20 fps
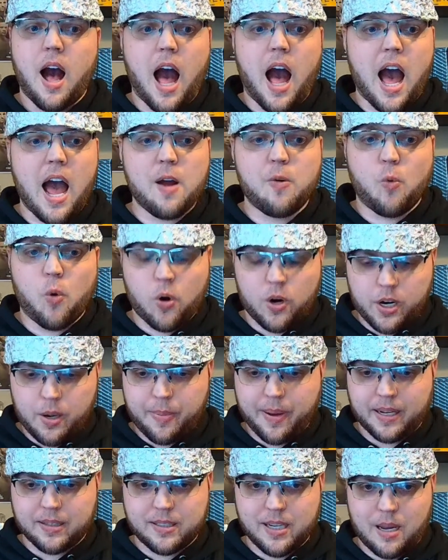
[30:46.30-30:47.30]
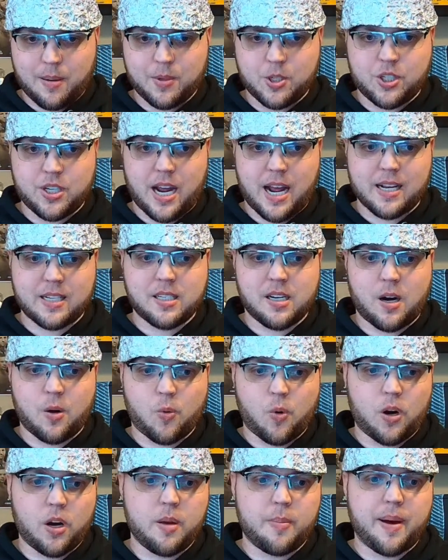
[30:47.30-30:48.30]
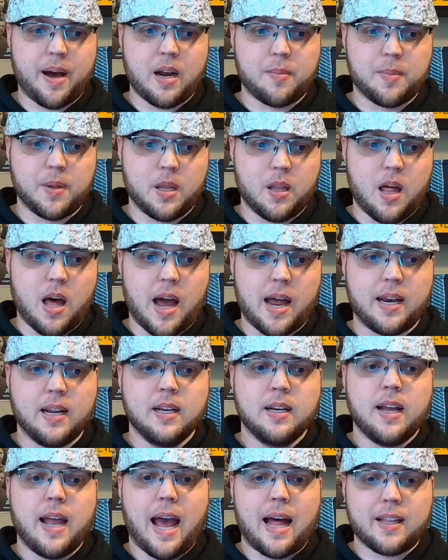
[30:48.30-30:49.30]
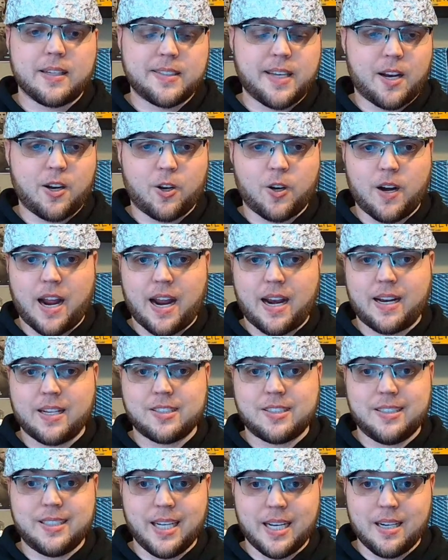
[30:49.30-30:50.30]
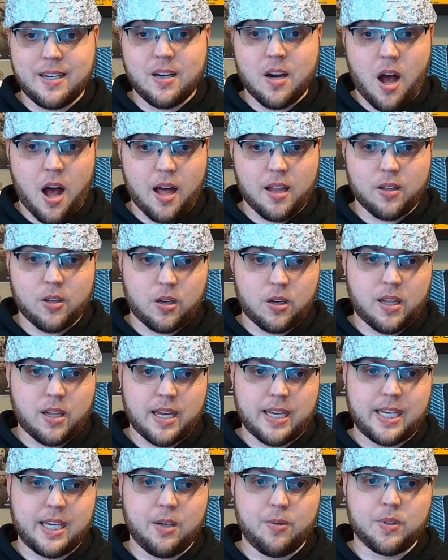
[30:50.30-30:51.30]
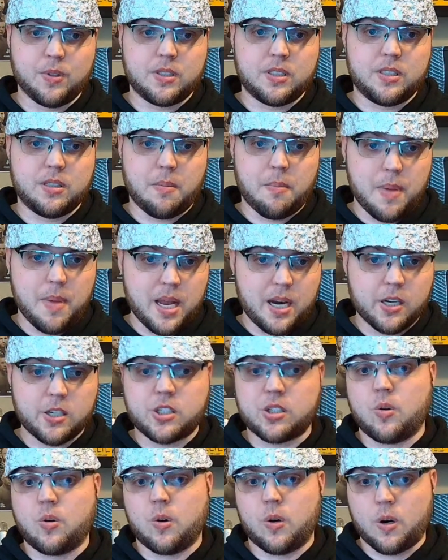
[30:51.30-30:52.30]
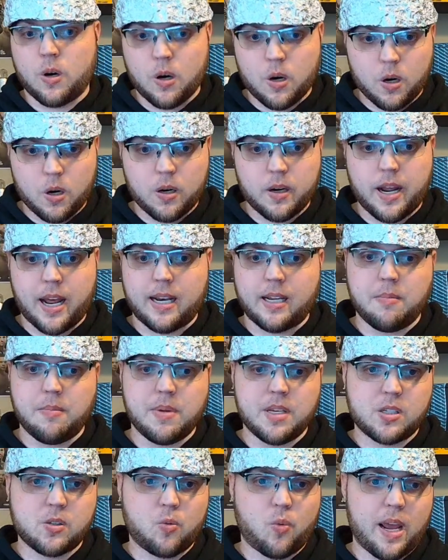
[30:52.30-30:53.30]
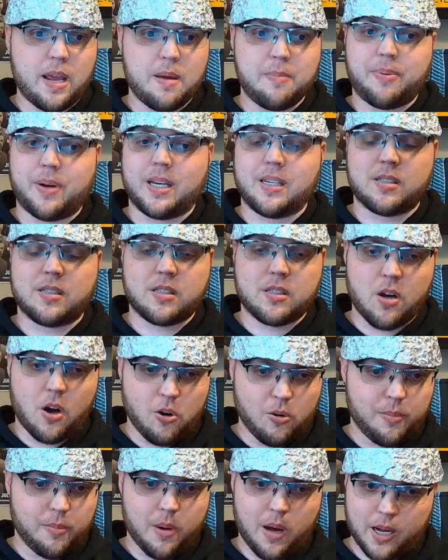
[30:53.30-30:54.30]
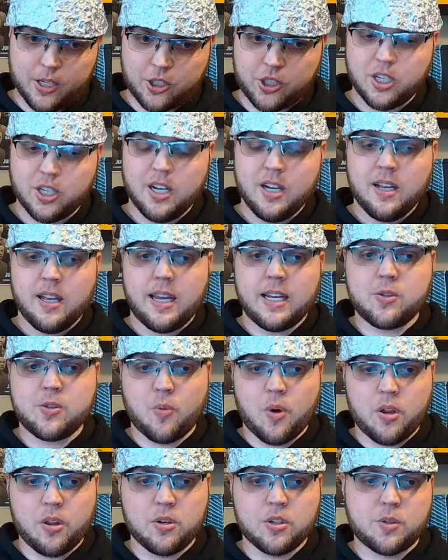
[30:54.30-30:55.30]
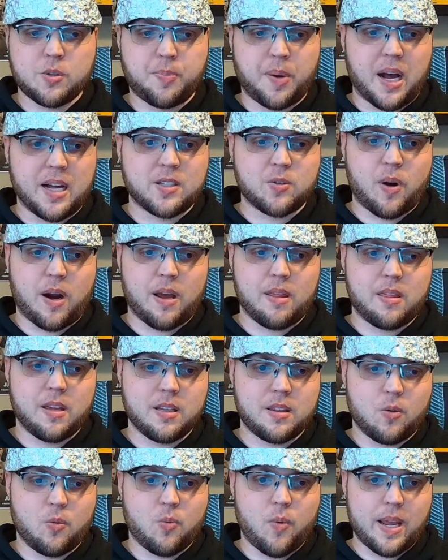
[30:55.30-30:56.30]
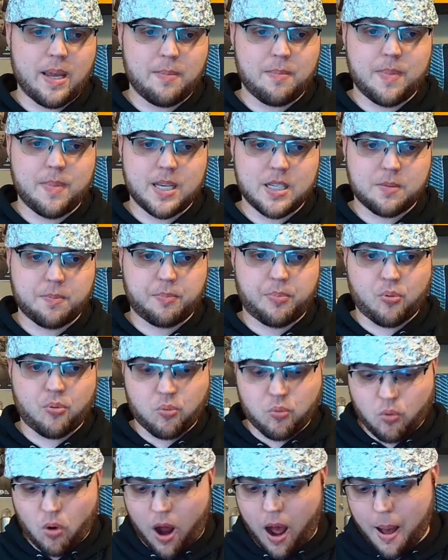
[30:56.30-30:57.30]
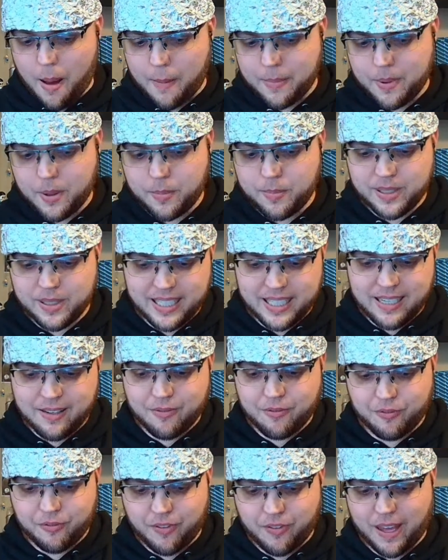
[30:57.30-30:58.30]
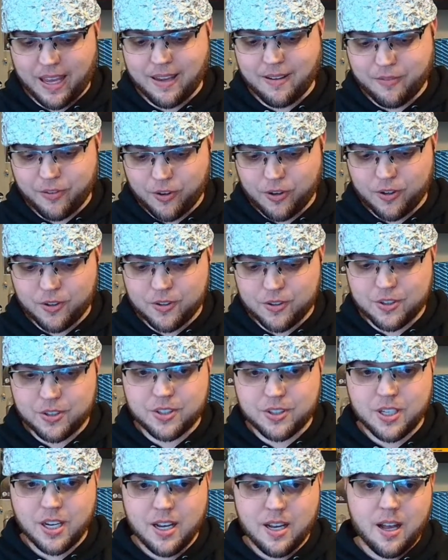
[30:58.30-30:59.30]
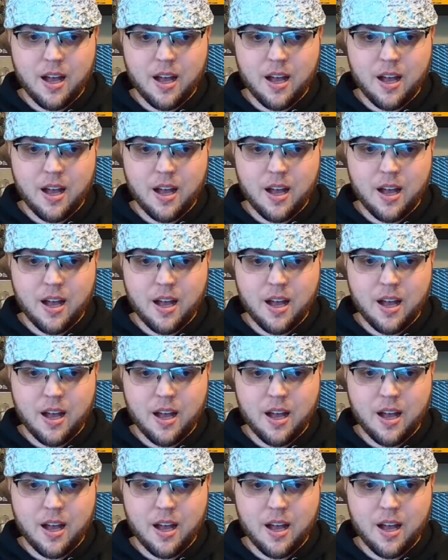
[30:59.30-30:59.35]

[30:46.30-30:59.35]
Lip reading: I worry about Damon Jackson. I worry about him a lot. Alexander Hernandez did not look like he was diminished or hurt, and he missed weight by so much. It's one of those spots where I think the weight miss probably favors